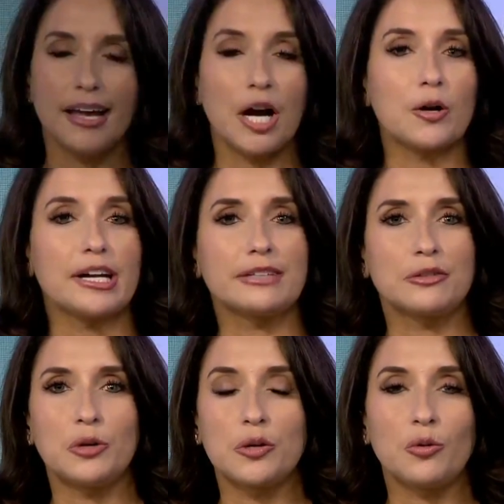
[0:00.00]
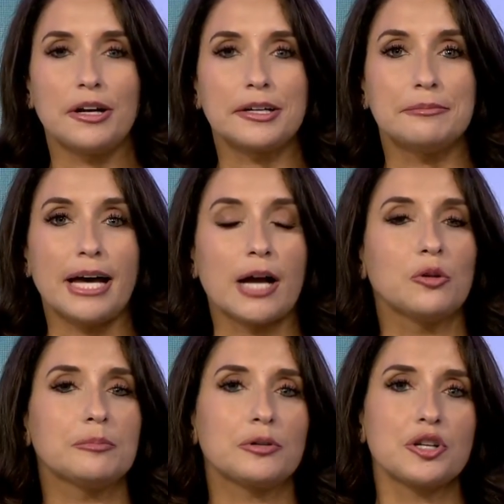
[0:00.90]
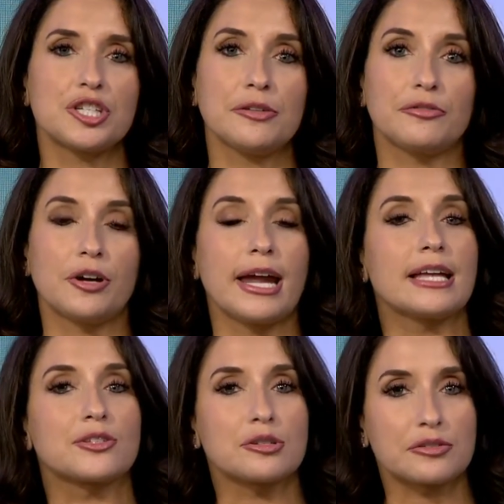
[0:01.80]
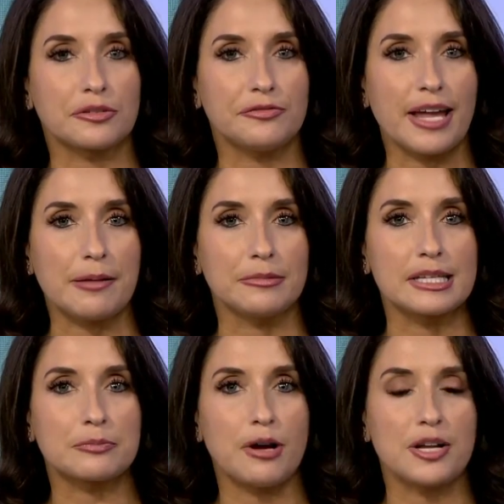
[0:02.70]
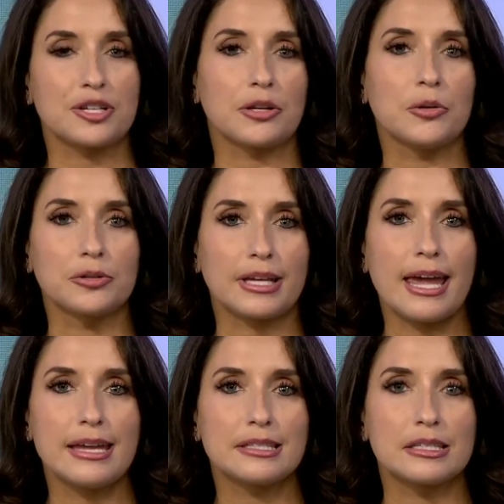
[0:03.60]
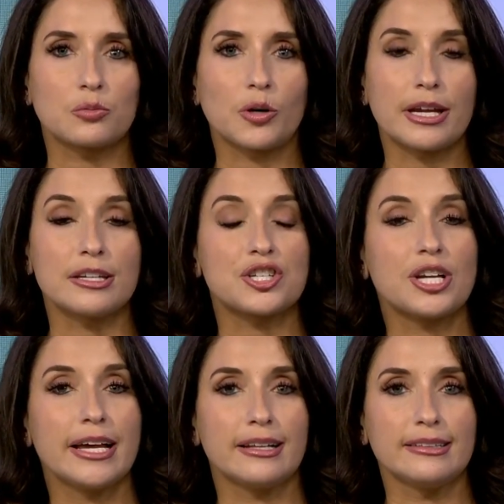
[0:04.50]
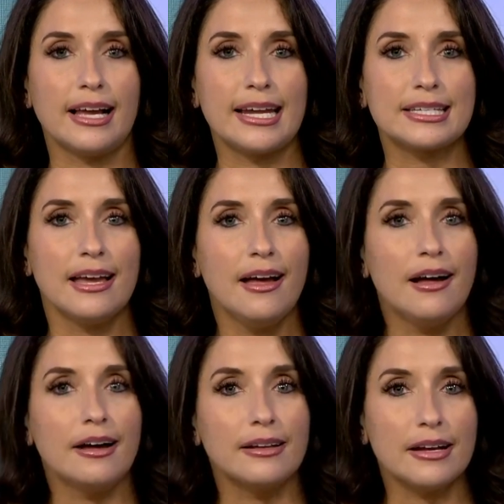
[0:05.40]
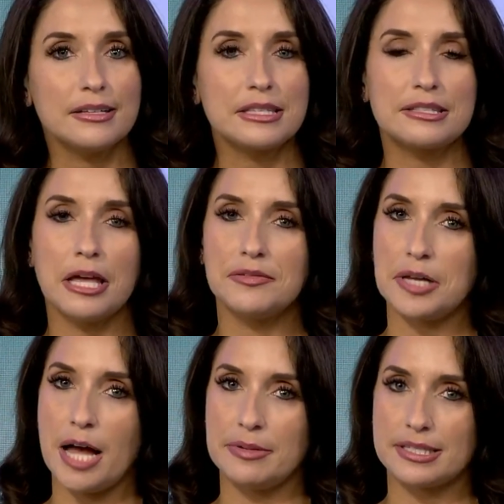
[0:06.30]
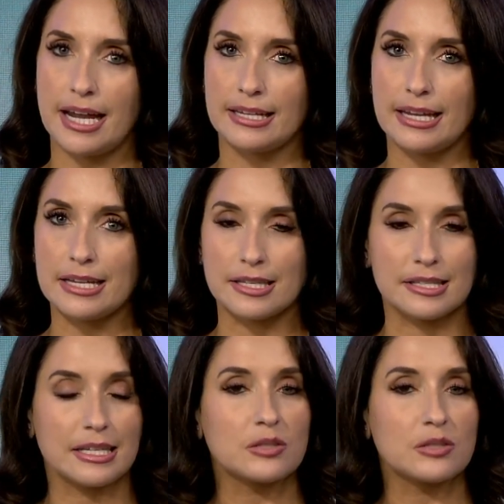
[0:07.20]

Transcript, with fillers: All right, everyone, welcome back. Well, Pushing for Answers for Families, Project Cold Case is working to shine a light on unsolved homicide cases.